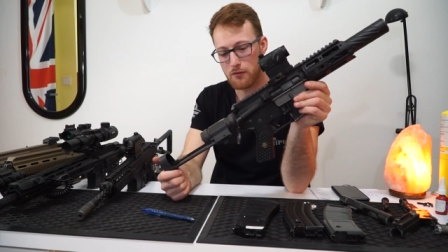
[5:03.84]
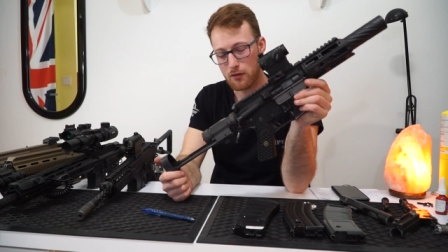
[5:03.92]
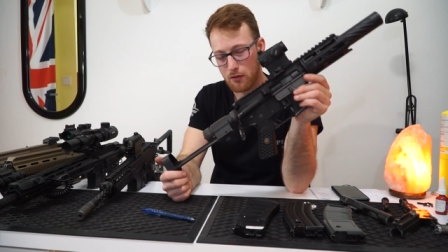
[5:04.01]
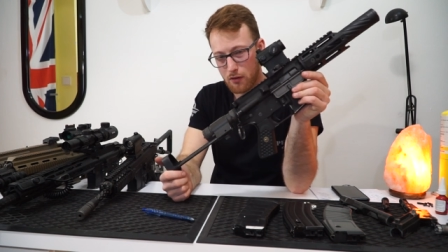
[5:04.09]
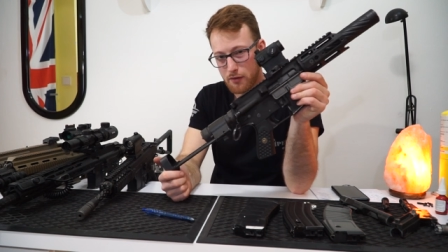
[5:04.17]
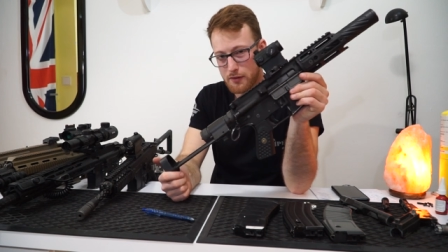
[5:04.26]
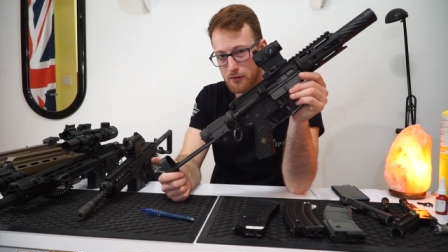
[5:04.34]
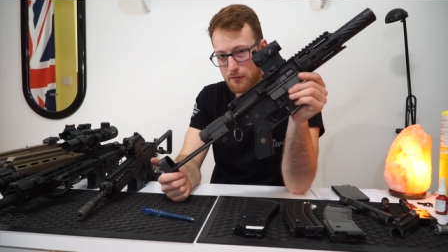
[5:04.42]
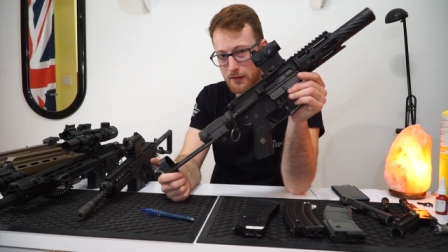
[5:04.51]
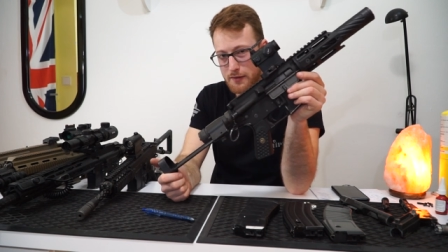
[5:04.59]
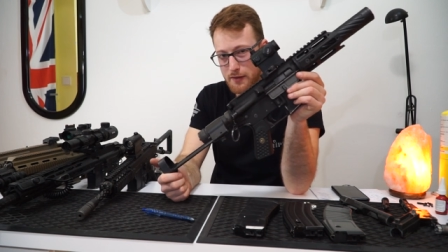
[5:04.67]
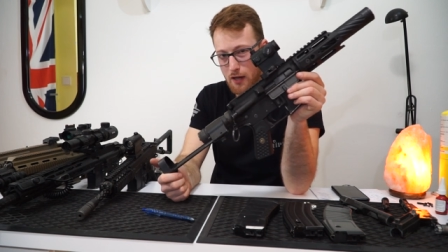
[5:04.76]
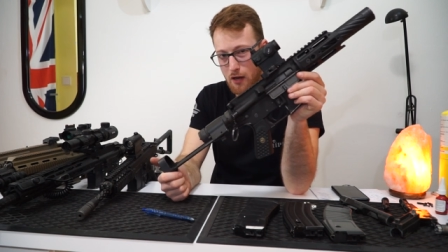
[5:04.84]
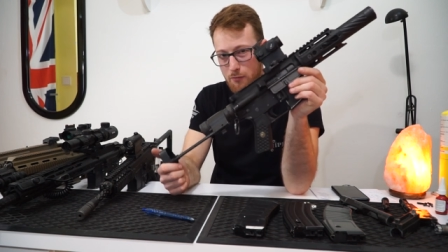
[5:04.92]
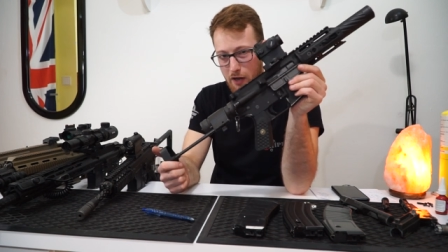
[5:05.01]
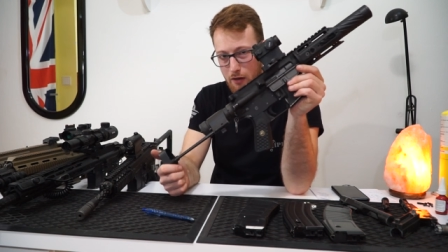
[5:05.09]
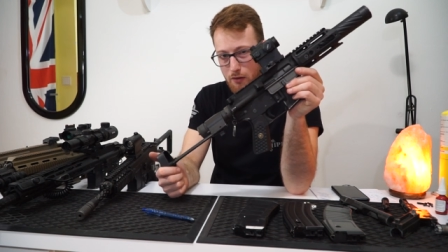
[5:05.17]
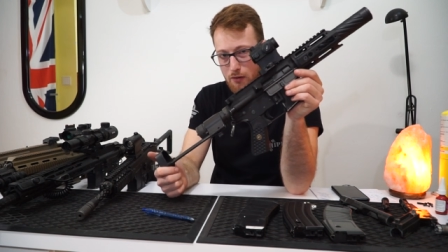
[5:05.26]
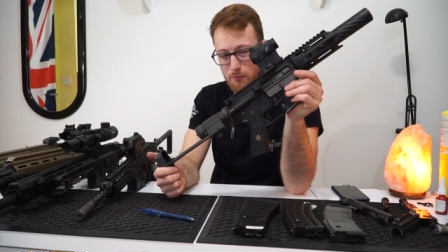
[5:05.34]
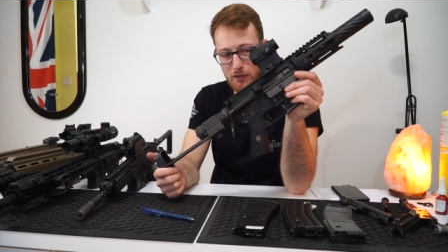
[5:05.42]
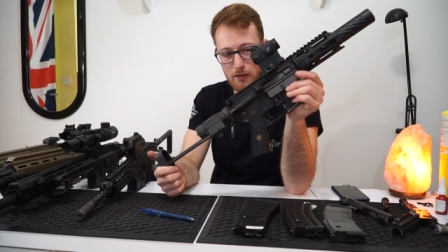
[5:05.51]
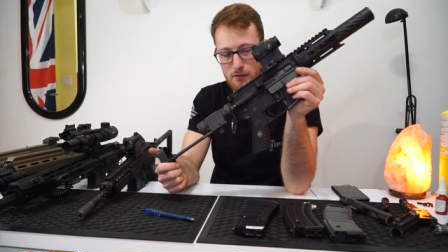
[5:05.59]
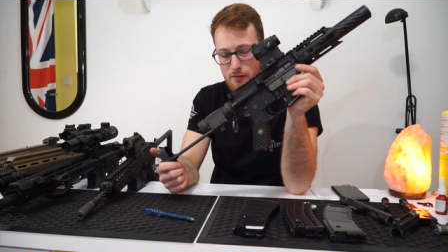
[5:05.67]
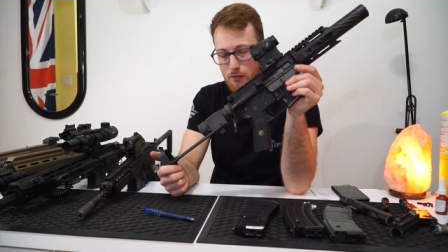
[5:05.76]
about the looks of this gun, by all
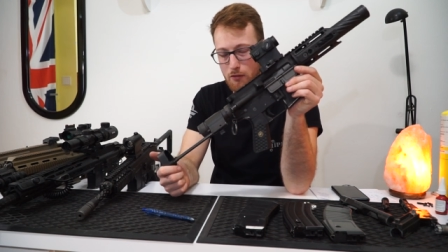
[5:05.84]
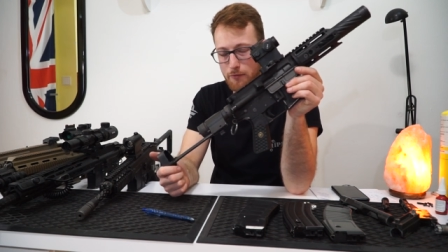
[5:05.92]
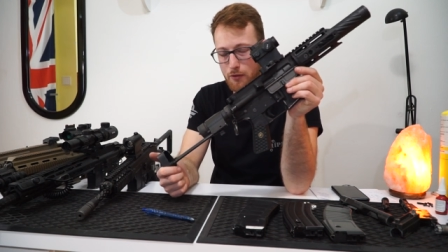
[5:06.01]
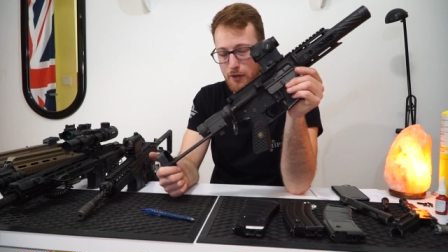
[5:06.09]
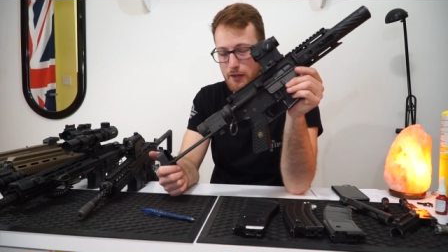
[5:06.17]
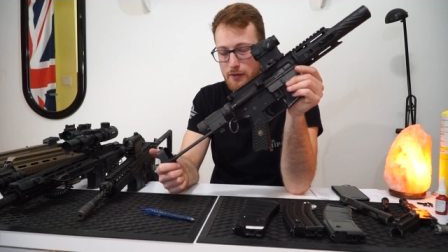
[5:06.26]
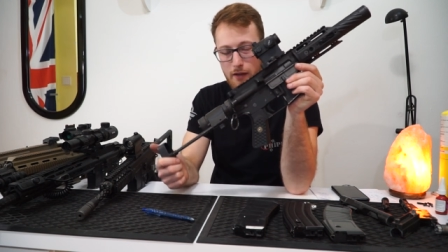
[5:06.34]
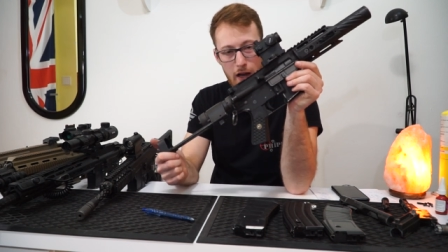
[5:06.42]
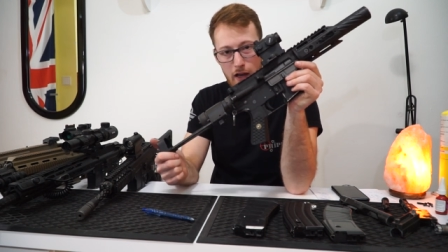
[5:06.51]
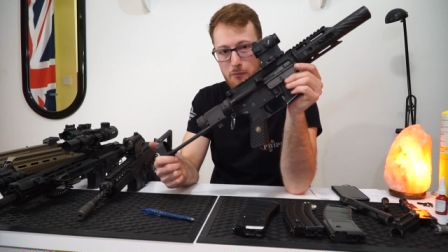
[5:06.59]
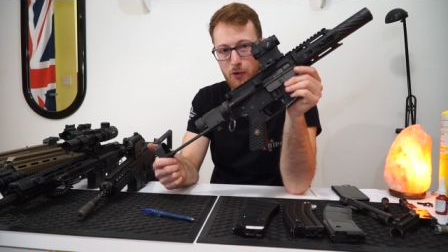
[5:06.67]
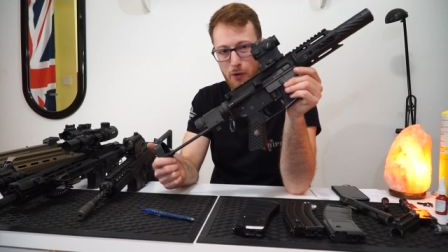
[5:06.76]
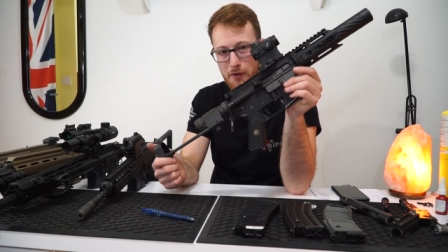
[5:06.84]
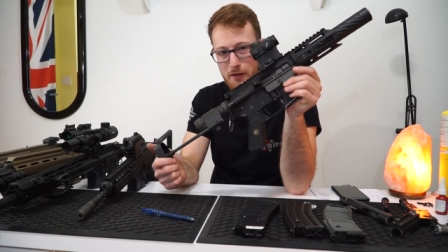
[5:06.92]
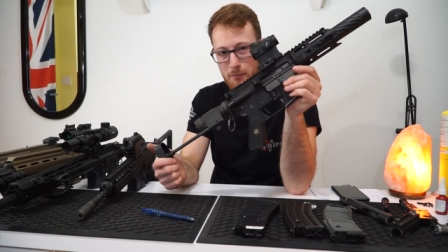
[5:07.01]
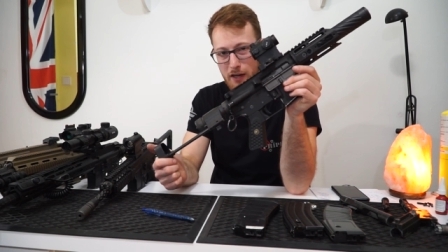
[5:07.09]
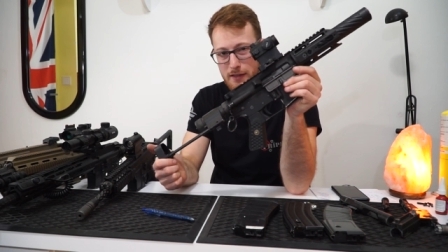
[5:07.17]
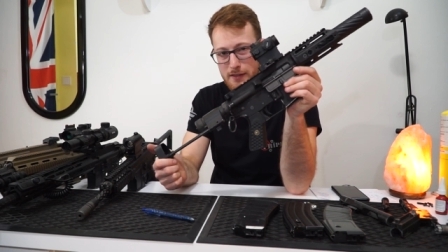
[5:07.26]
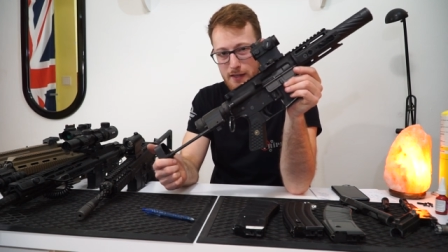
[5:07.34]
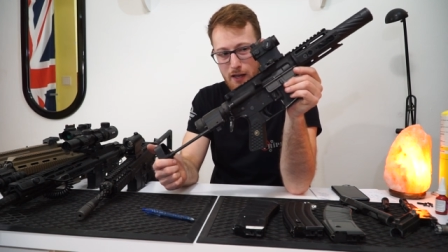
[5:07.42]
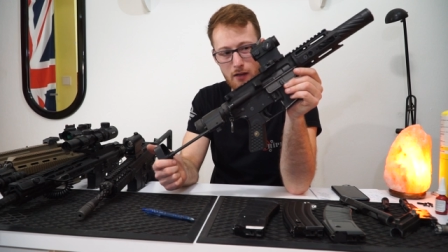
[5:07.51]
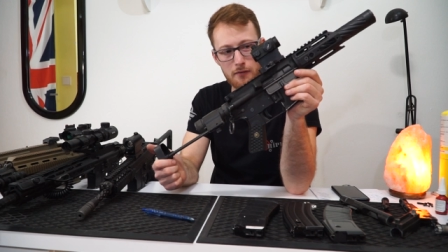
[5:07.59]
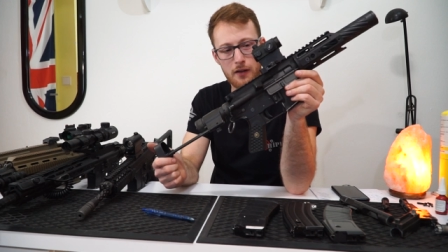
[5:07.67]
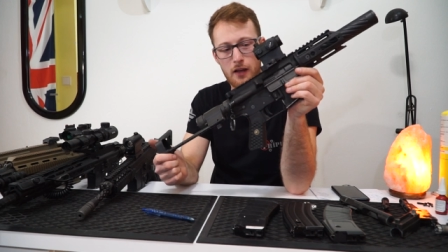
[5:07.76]
means go for it. I bought it
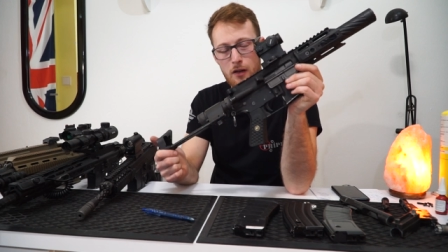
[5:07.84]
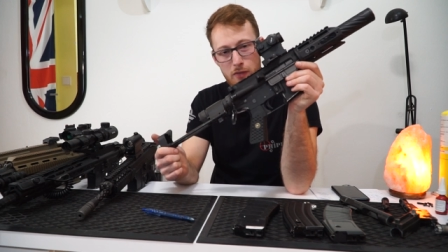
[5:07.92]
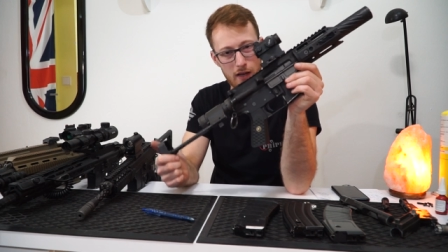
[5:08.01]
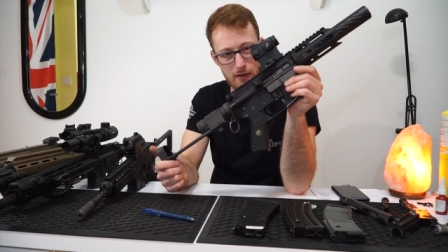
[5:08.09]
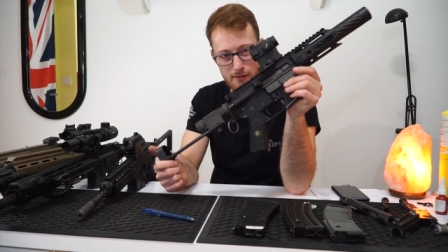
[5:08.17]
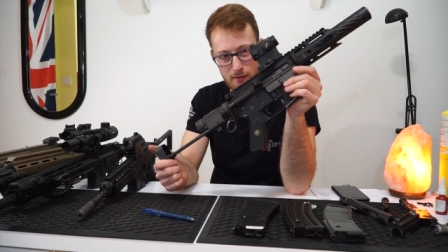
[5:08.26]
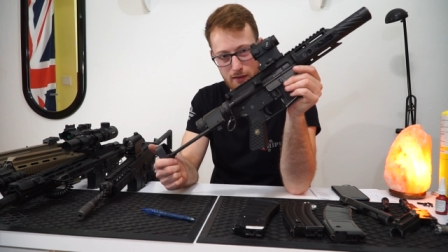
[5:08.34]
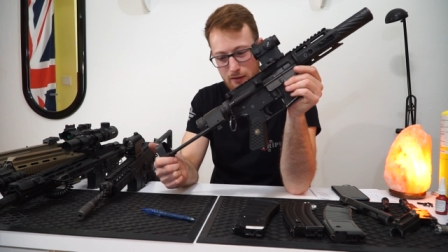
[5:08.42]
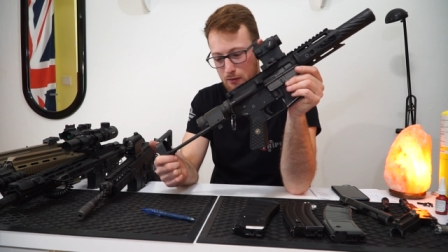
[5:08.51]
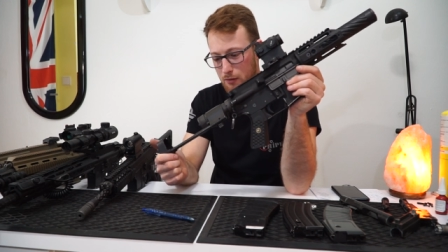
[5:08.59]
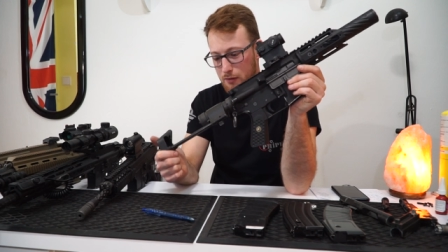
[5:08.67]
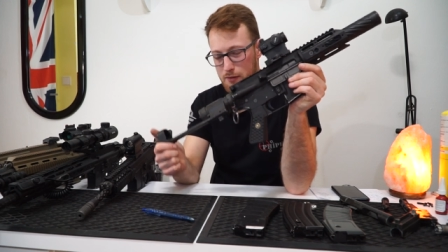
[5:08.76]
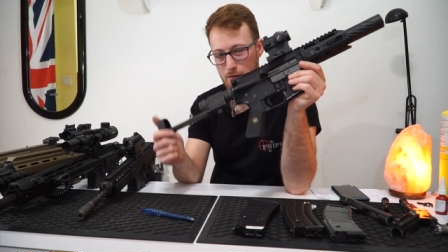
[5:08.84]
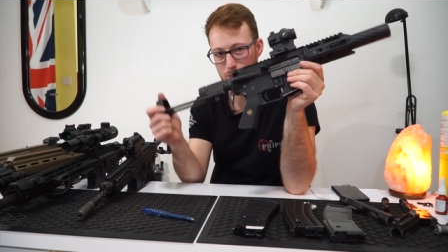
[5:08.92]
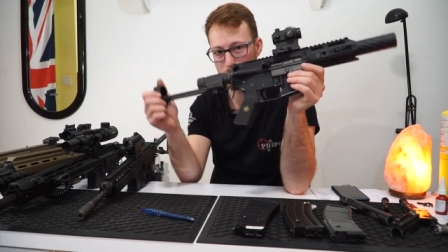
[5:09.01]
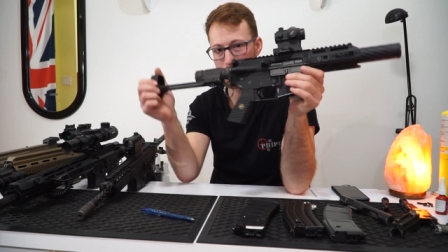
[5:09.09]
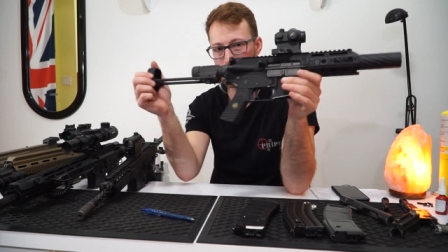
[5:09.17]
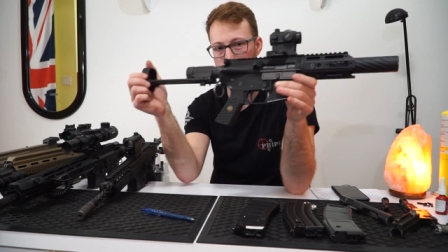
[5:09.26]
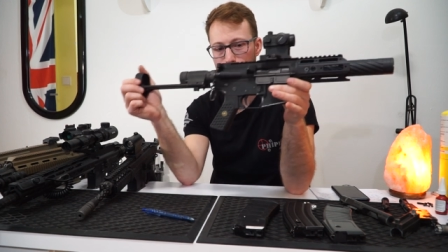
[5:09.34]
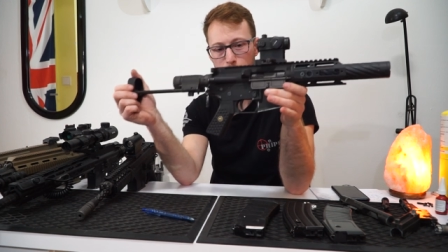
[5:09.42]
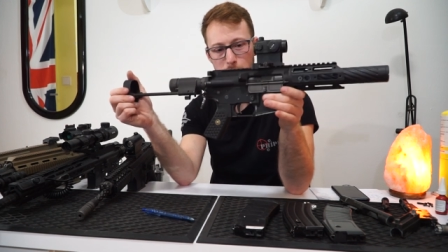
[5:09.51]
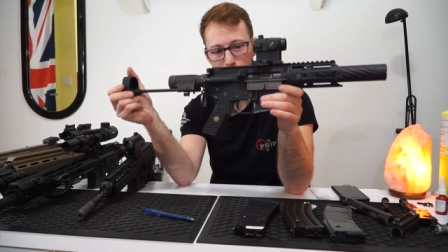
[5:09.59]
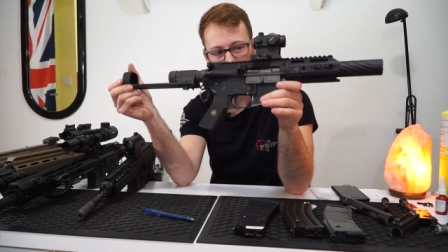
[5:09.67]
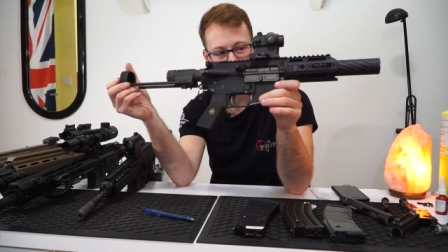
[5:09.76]
myself because it looks really
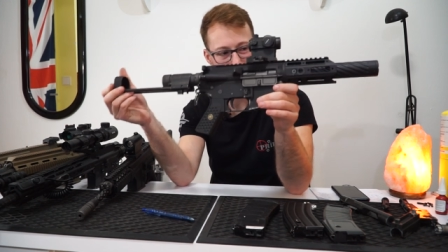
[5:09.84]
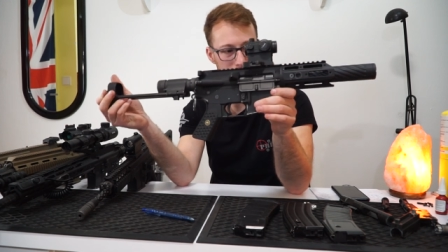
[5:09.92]
dope.